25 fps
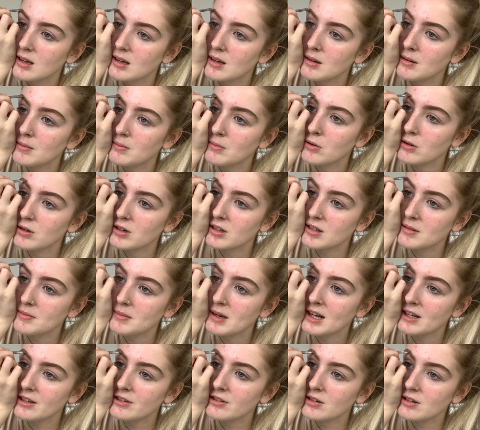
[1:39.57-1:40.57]
more
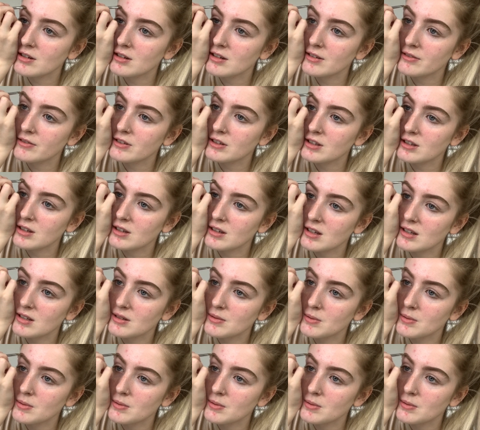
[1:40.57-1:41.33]
symmetrical if you do it this